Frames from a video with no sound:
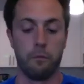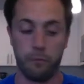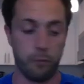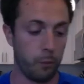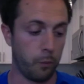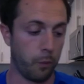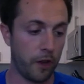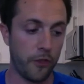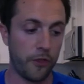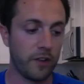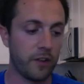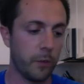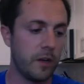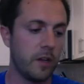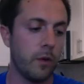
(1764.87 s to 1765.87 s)
One of the things
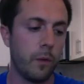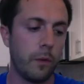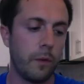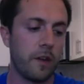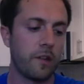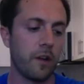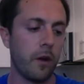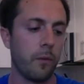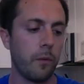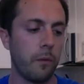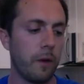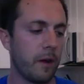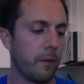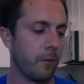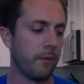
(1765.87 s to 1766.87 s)
that we do when
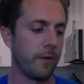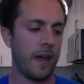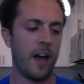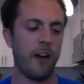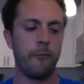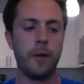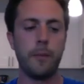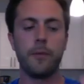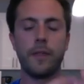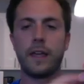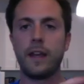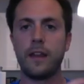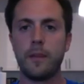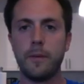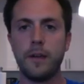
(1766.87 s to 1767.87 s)
we have people that get
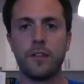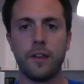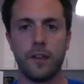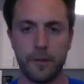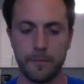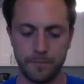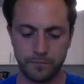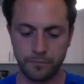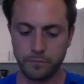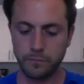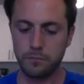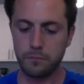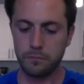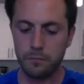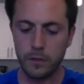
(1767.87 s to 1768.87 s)
in the business,
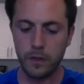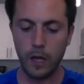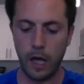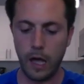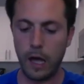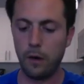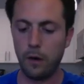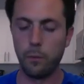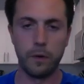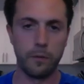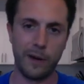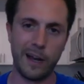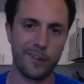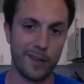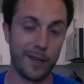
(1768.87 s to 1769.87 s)
we
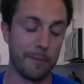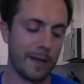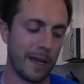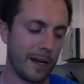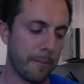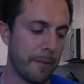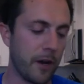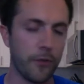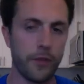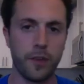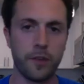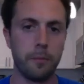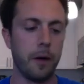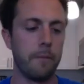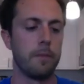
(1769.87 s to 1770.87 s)
actually got to get better at this,
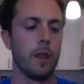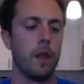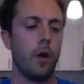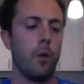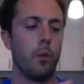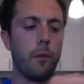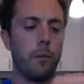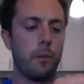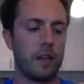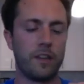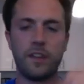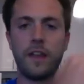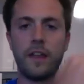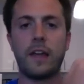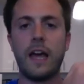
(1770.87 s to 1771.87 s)
but let's
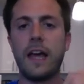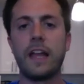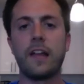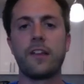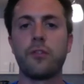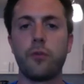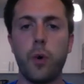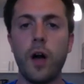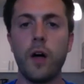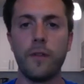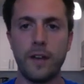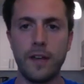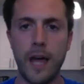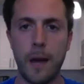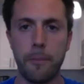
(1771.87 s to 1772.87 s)
say a guy gets 12 in
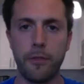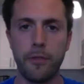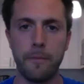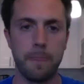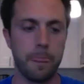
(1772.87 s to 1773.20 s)
depth.